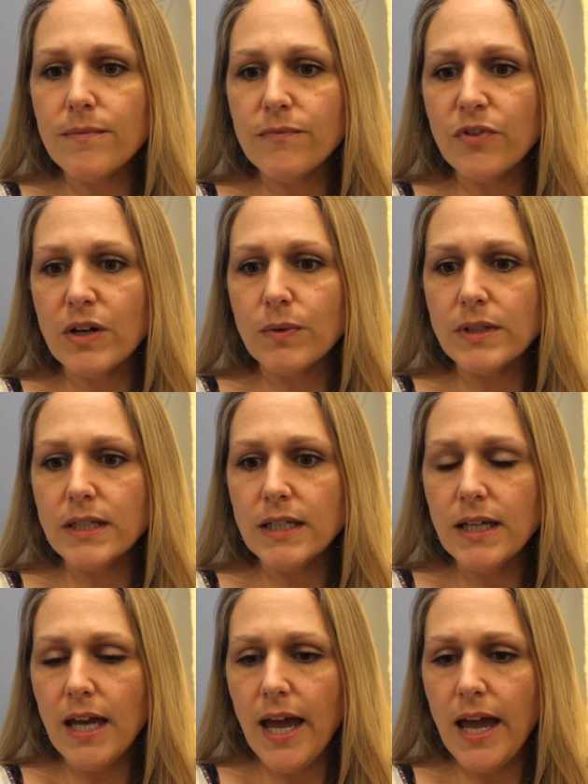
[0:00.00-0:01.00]

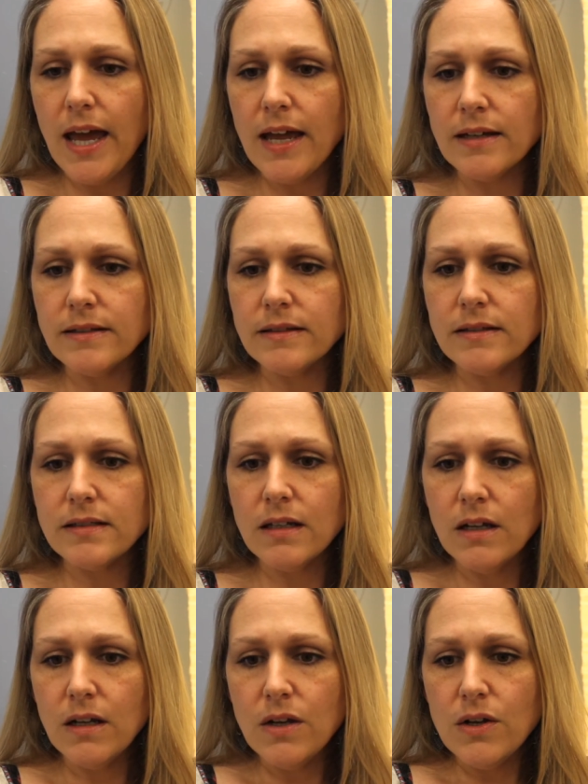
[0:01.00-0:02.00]
frequently. And
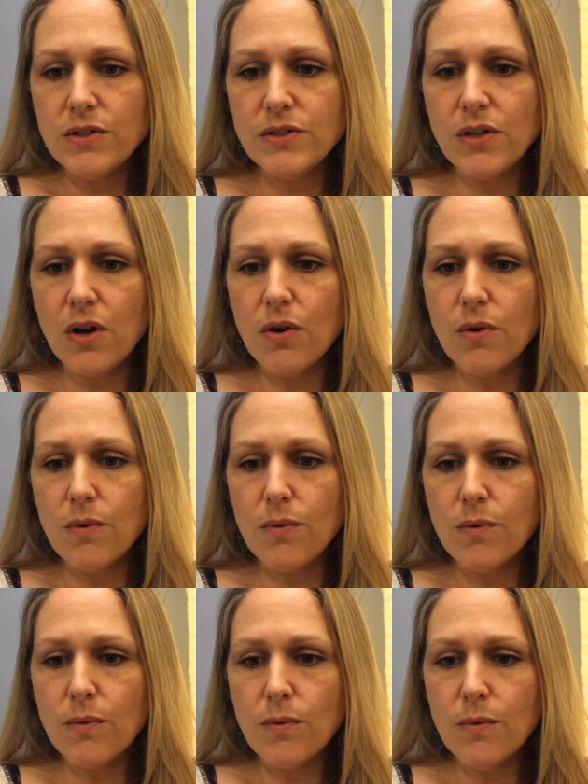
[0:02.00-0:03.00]

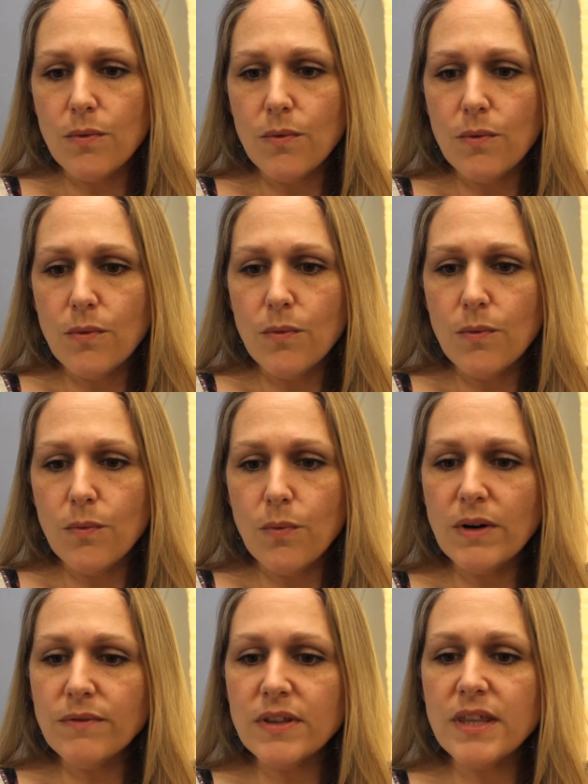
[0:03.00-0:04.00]
so
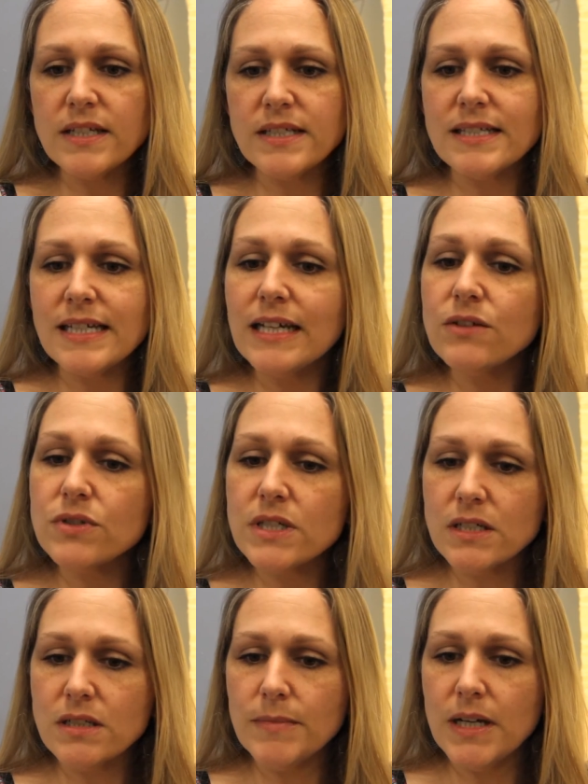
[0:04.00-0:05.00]
one of the things that's
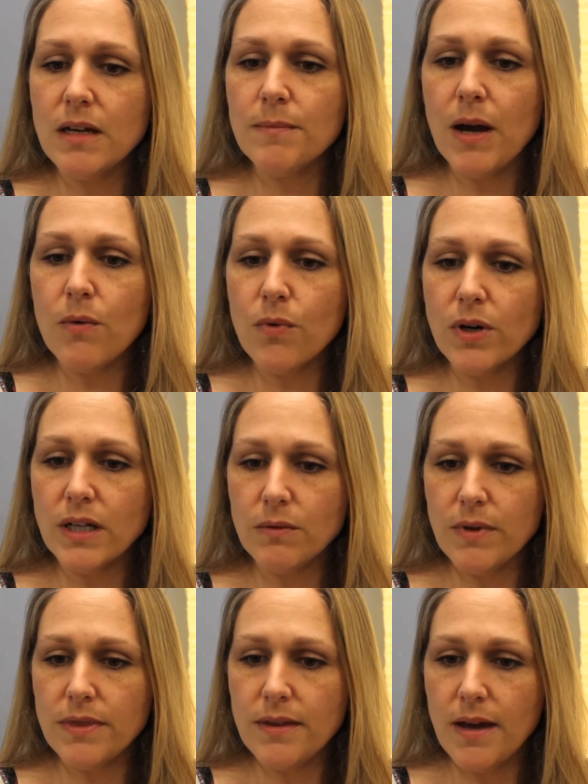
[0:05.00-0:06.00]
interesting to me about
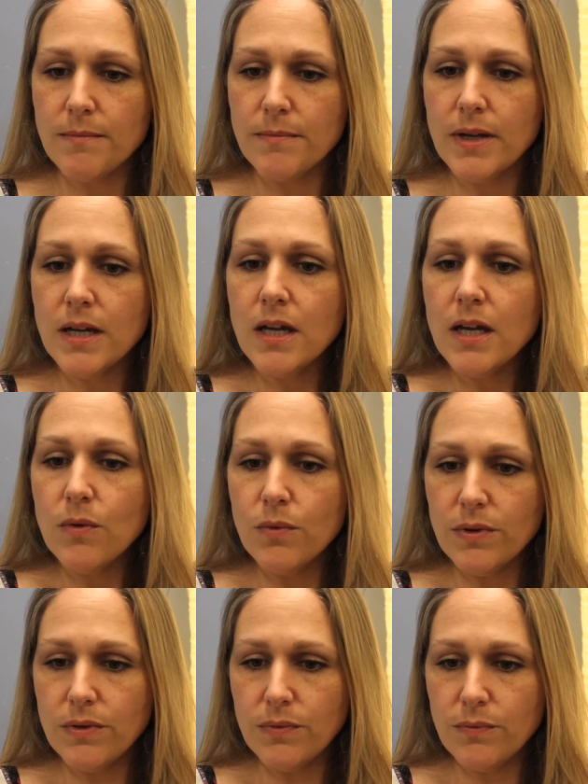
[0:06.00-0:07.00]
working with them,
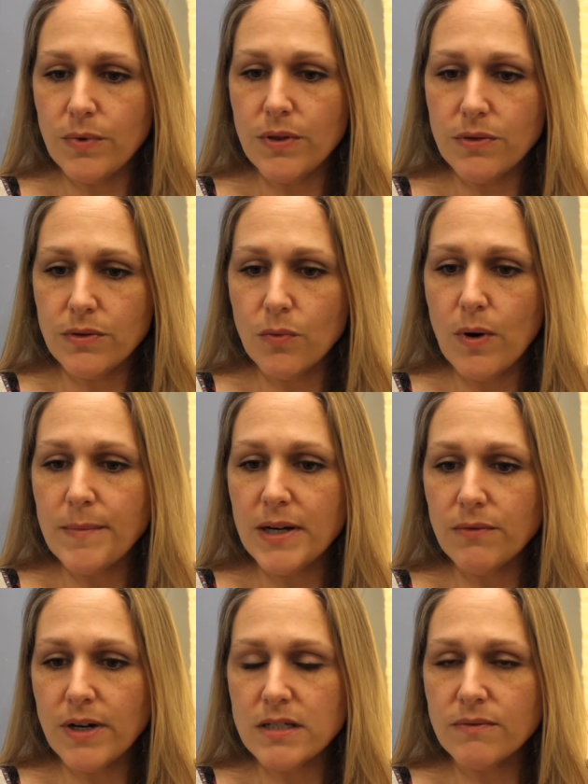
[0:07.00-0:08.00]
with the women
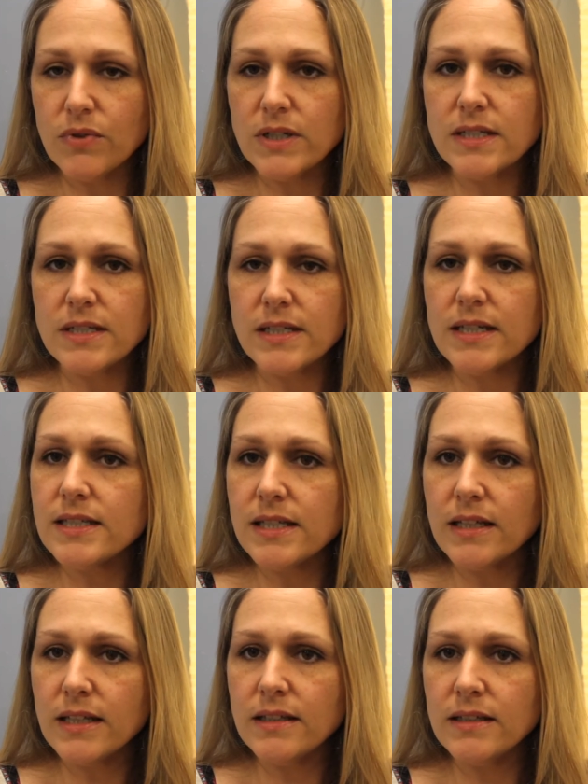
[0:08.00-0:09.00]
in Rising Voices, is
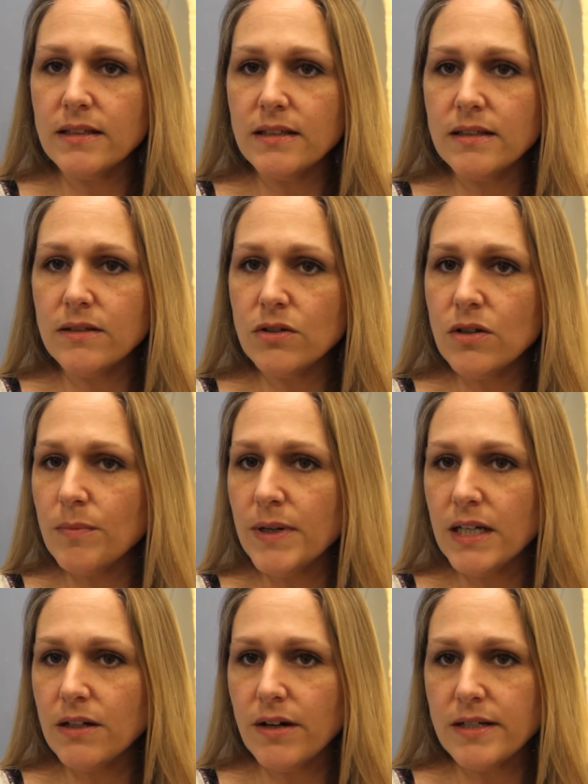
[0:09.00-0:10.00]
that
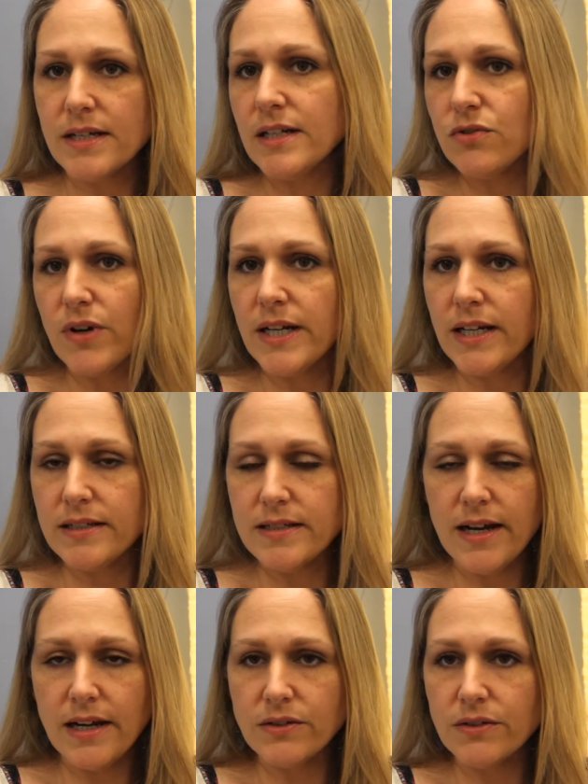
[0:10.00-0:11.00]
nobody here has any training as
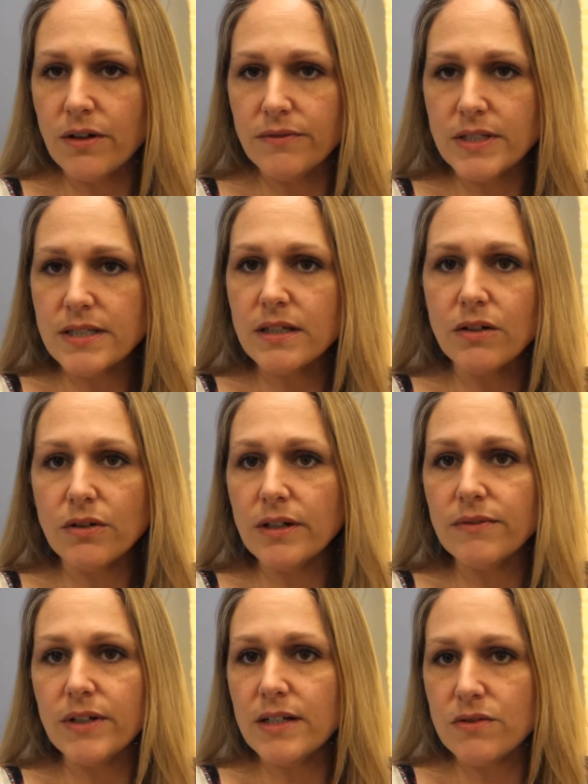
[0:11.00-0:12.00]
an actor, obviously, or
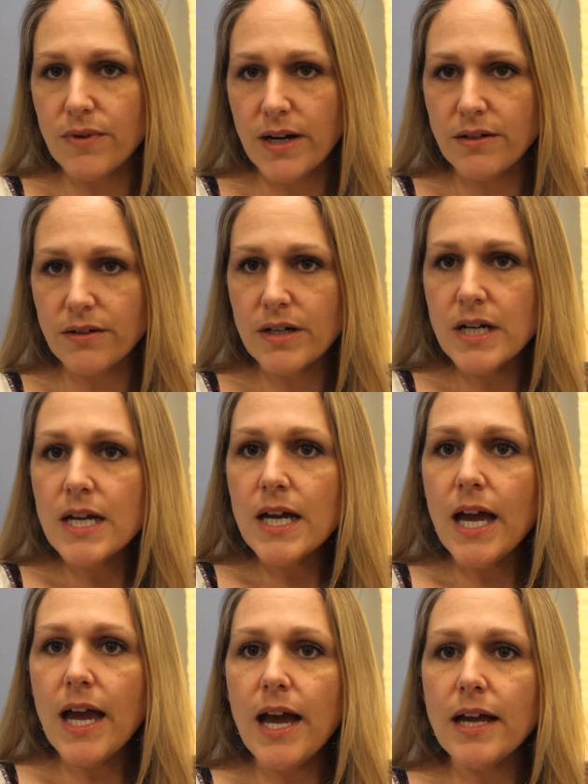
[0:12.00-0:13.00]
even as a writer.
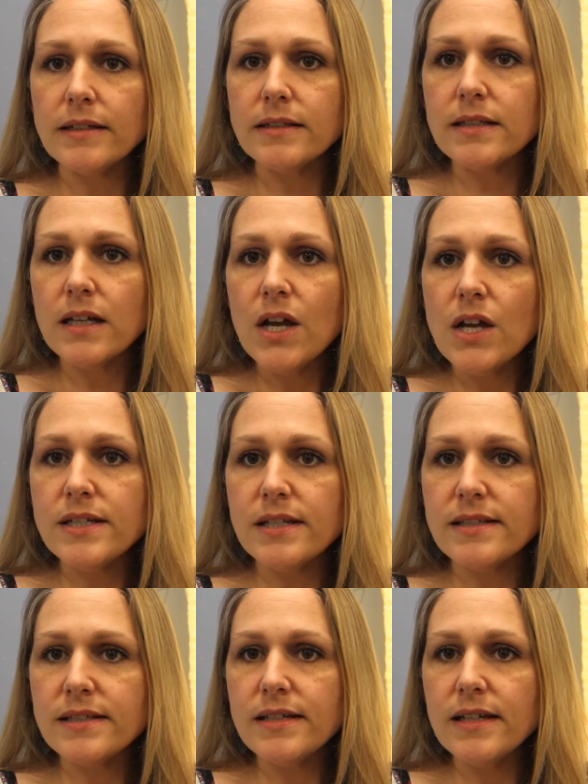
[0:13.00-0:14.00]
And
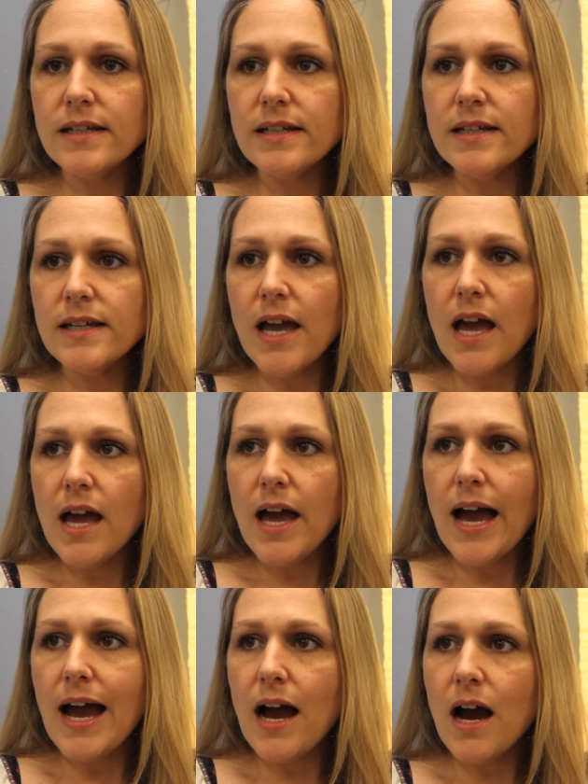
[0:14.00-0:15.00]
to see
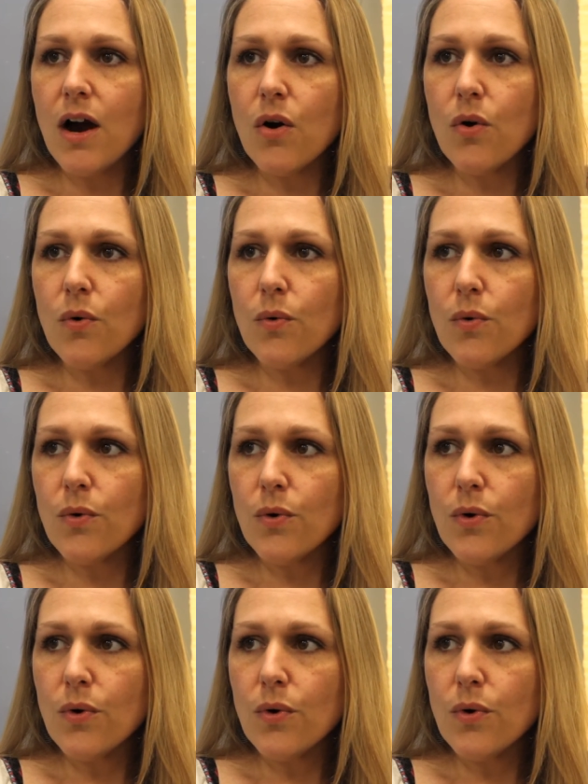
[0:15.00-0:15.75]
how